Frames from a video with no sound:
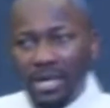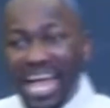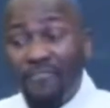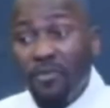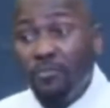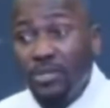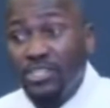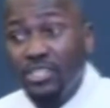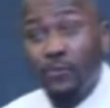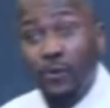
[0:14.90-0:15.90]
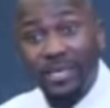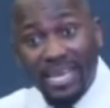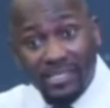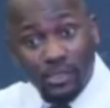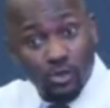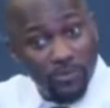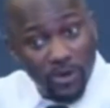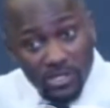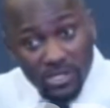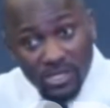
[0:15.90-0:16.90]
I've been preaching this for years. True of
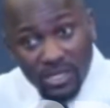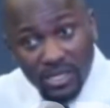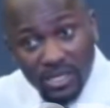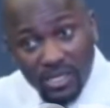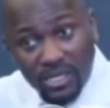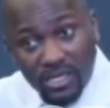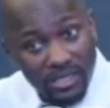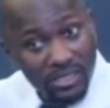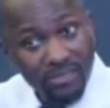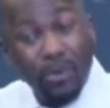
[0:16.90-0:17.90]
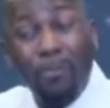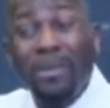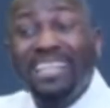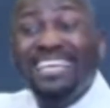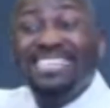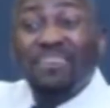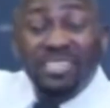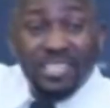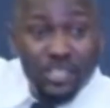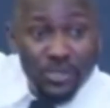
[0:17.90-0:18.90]
us. For many years I've
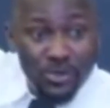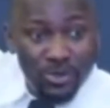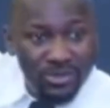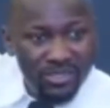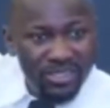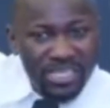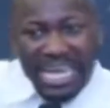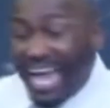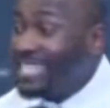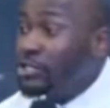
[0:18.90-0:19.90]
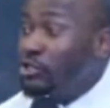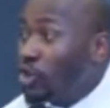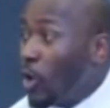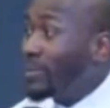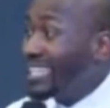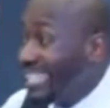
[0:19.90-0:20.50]
been teaching you. I say stop